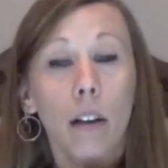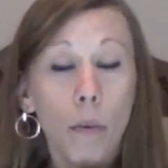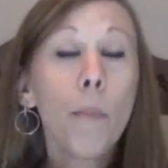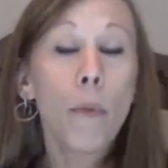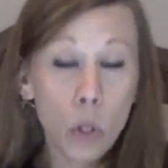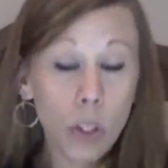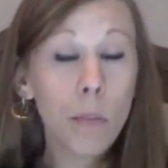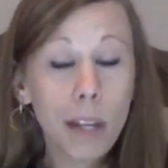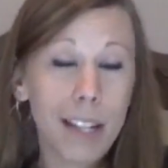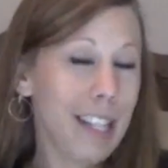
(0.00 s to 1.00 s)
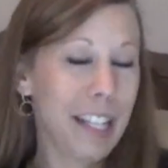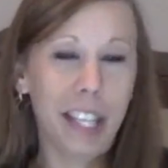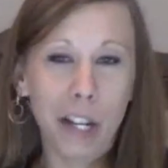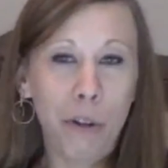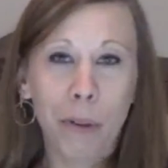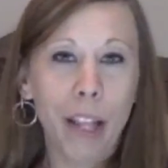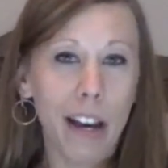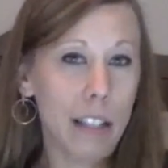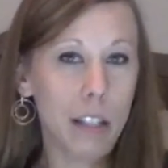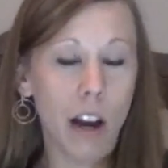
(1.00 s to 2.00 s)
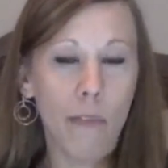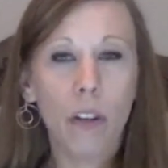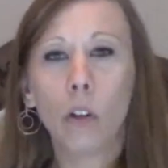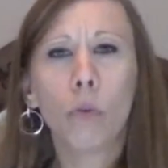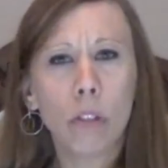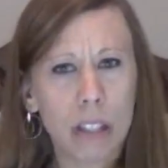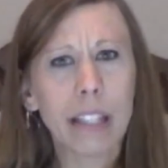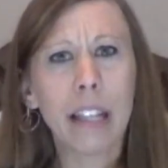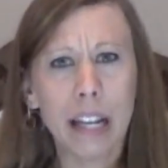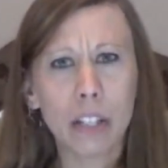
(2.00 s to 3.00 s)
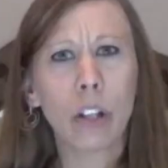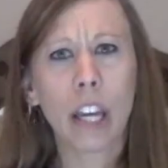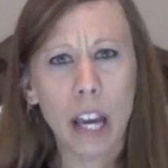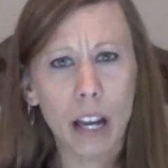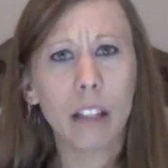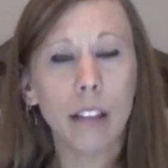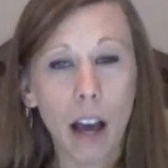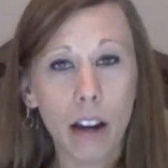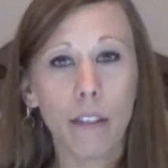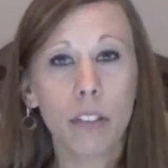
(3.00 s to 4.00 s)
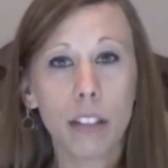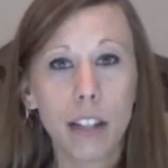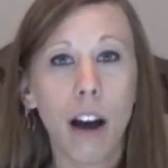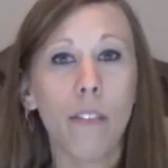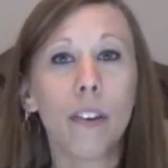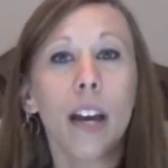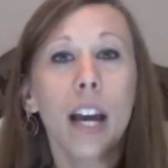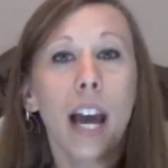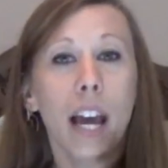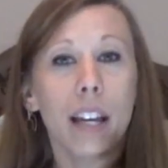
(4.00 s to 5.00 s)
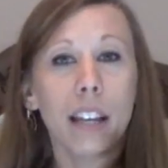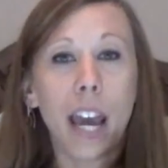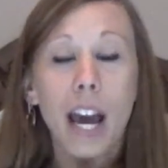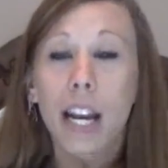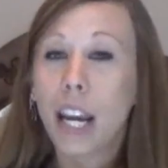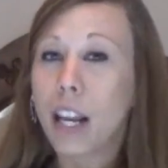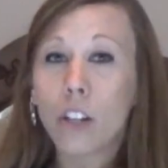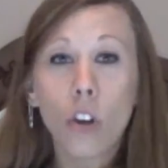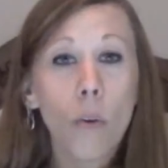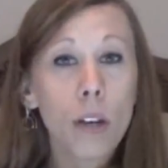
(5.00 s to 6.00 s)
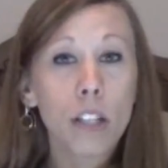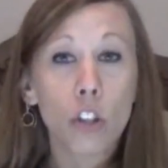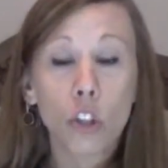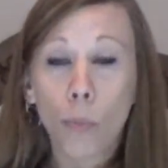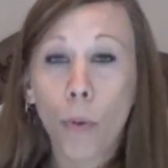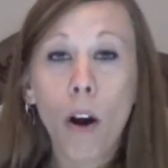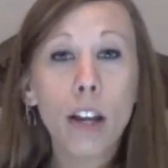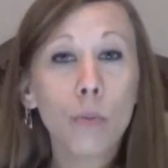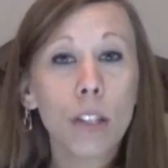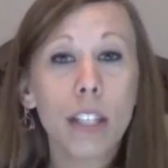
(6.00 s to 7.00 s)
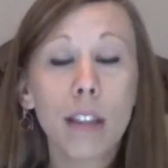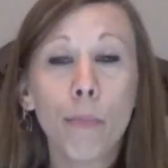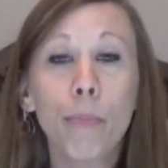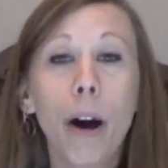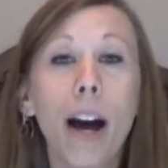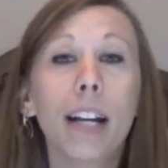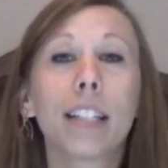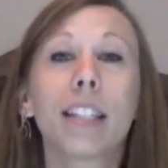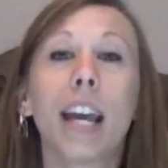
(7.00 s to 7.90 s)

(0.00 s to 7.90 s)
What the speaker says: well, mostly because they send you a lot of stuff, and who doesn't like to get a lot of stuff? And it is always a surprise what's in the box,